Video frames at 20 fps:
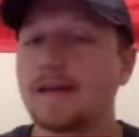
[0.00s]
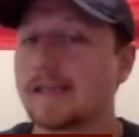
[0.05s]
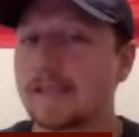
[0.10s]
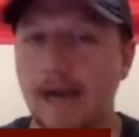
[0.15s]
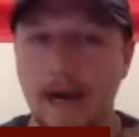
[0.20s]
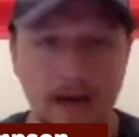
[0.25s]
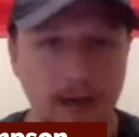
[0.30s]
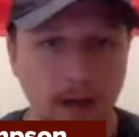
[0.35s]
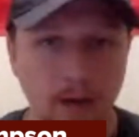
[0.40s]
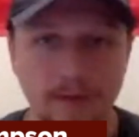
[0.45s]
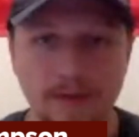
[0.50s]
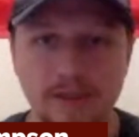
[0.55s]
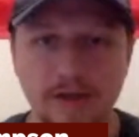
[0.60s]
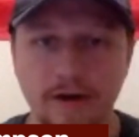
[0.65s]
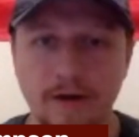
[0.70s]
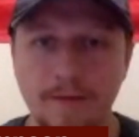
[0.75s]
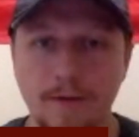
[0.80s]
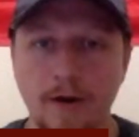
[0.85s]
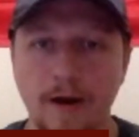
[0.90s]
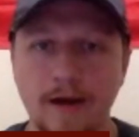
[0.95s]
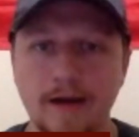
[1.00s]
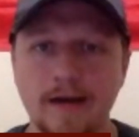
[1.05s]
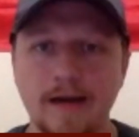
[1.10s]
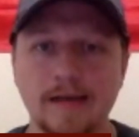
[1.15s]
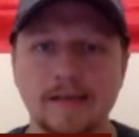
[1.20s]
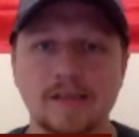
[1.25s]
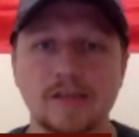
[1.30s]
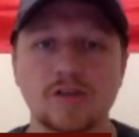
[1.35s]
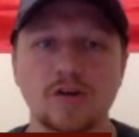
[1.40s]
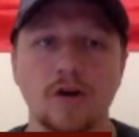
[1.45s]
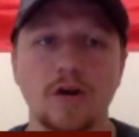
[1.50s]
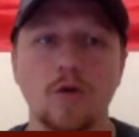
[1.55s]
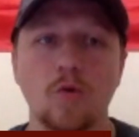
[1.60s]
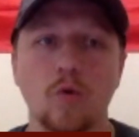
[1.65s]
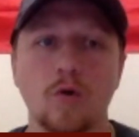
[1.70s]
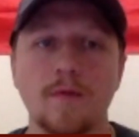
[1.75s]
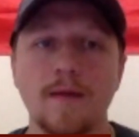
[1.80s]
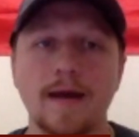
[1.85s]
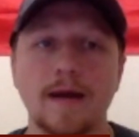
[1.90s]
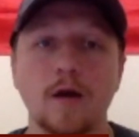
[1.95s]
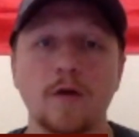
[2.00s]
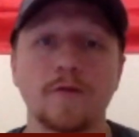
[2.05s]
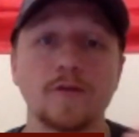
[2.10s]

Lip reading: decided to go with Jerry Bohannon as the starting quarterback